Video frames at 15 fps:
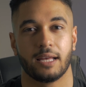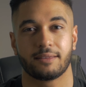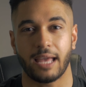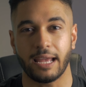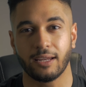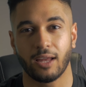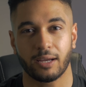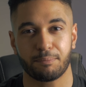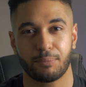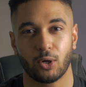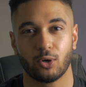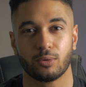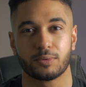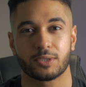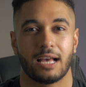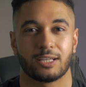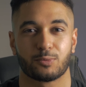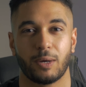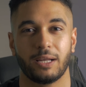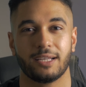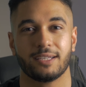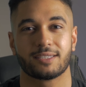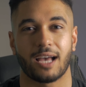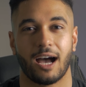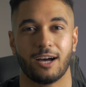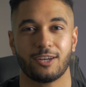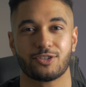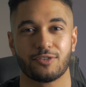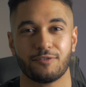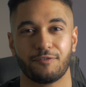daylight bulbs as well as
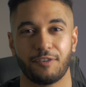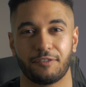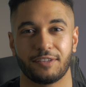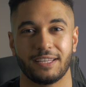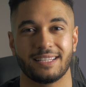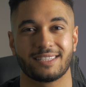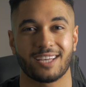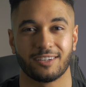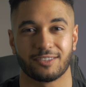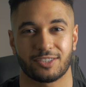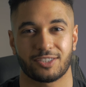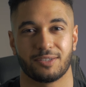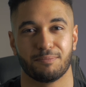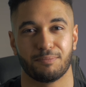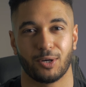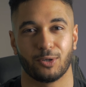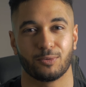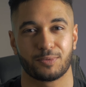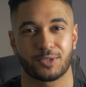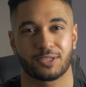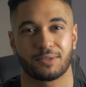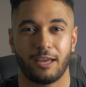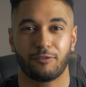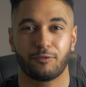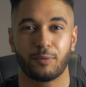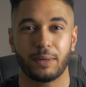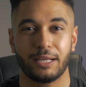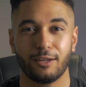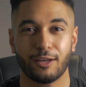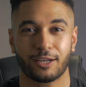150 tungsten bulbs. If
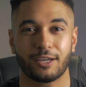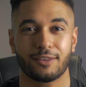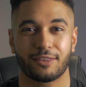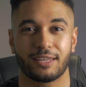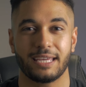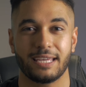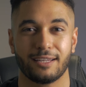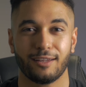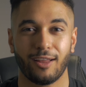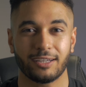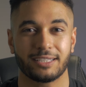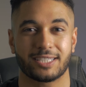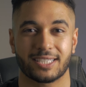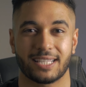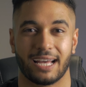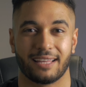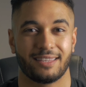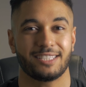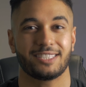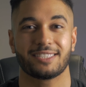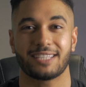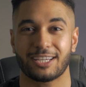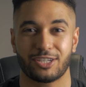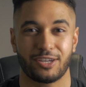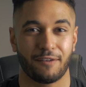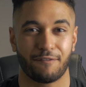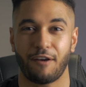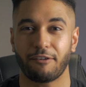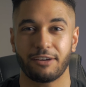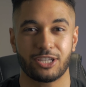we look at the light stand, this is actually a
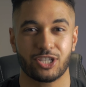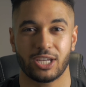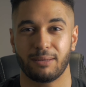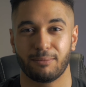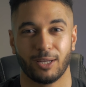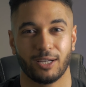very cheap